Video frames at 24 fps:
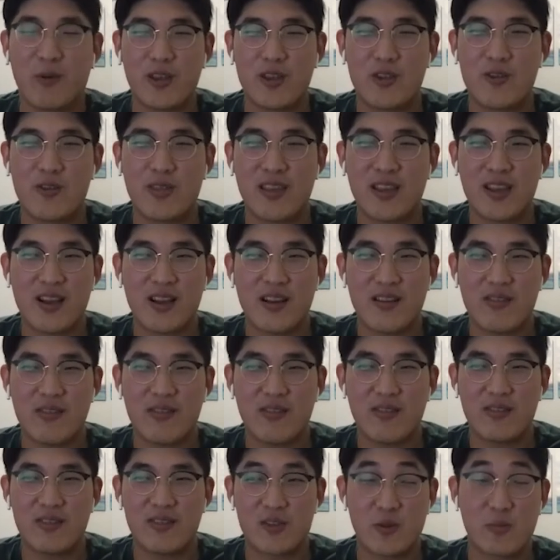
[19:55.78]
But when you think
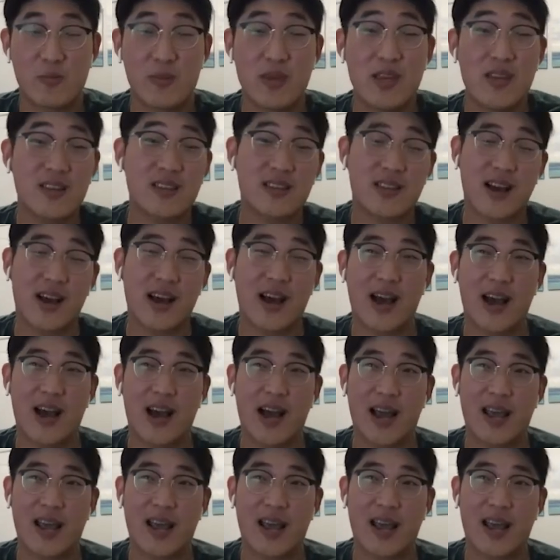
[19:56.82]
of, so me,